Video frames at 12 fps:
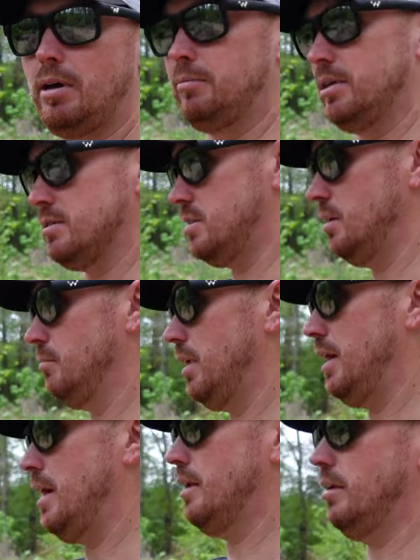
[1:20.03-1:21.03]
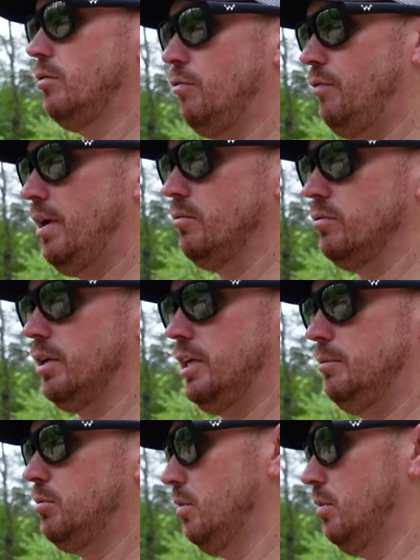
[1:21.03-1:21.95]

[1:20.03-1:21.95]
maybe a zip line, a little fountain to keep